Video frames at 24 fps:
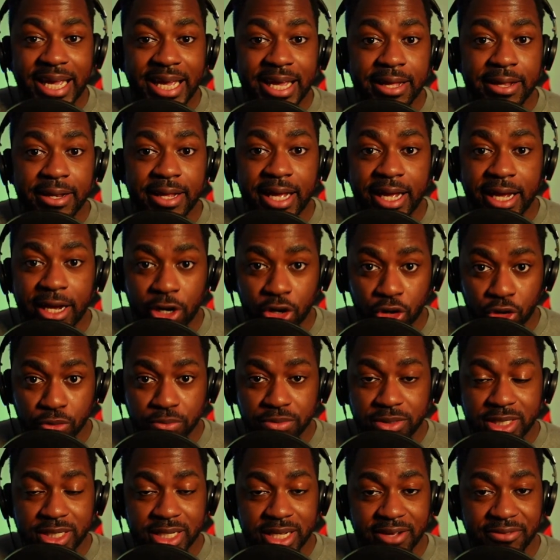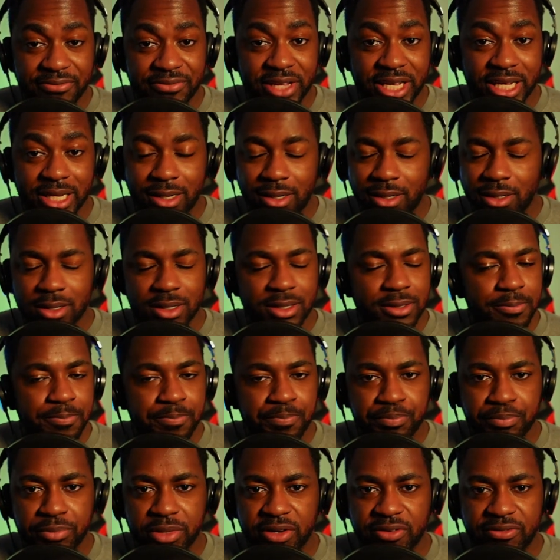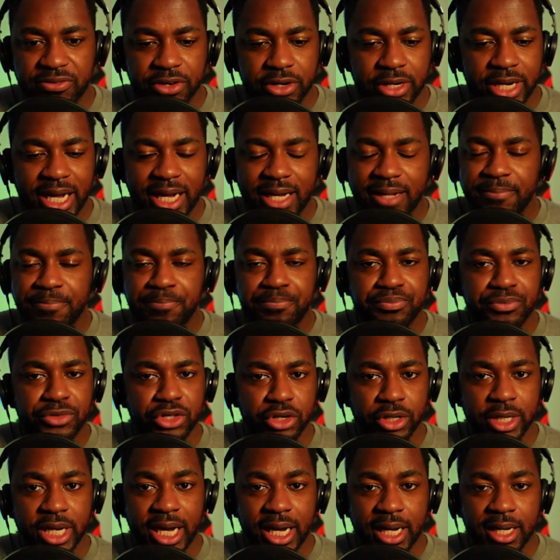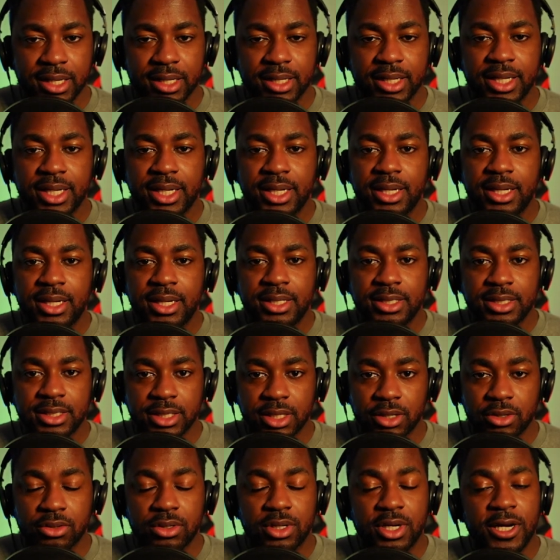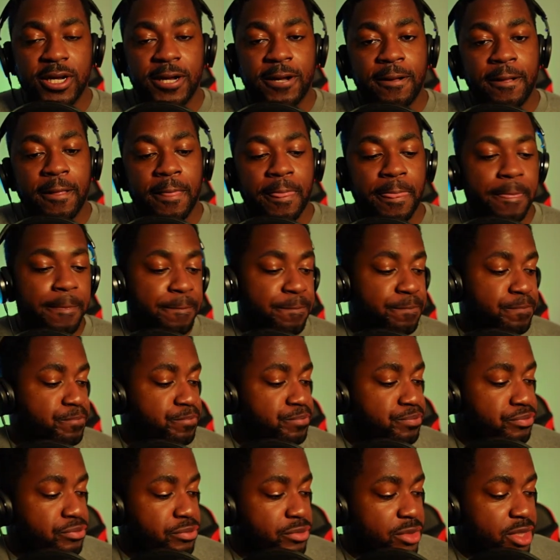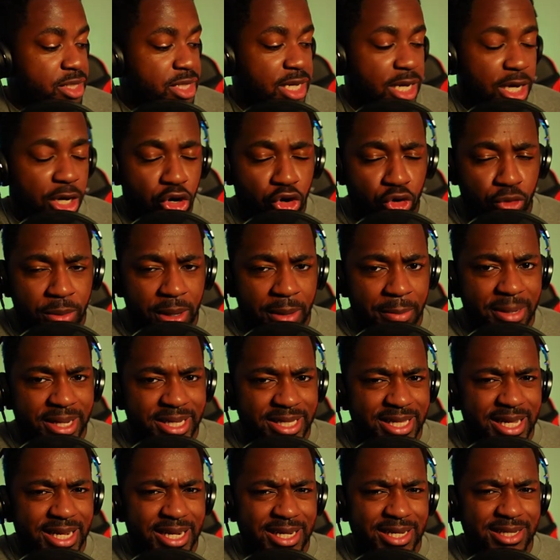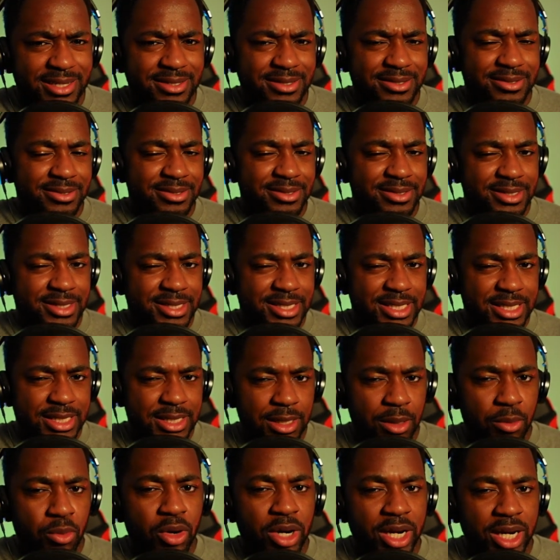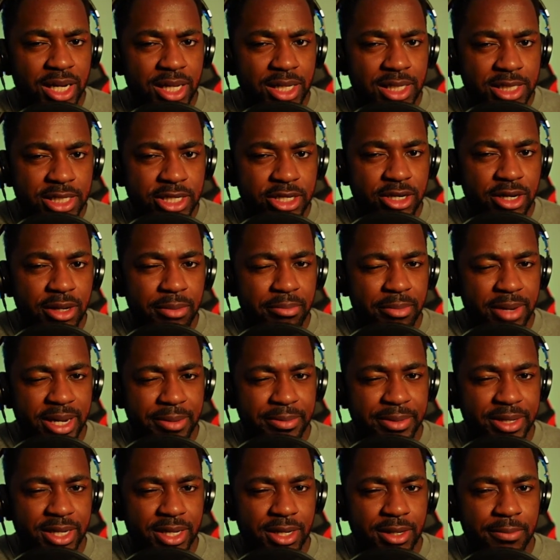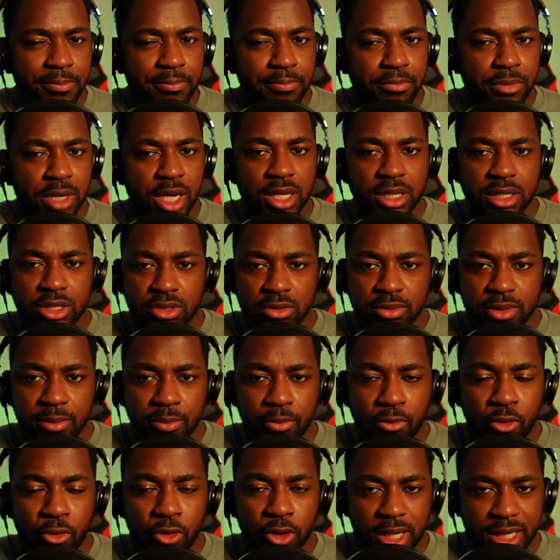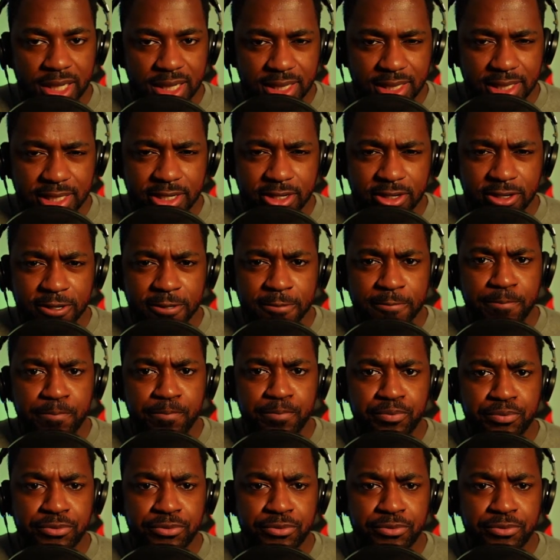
It helps if they are, but if they're not, they're not. So I hope I make that somewhat clear. It might become a little bit more clear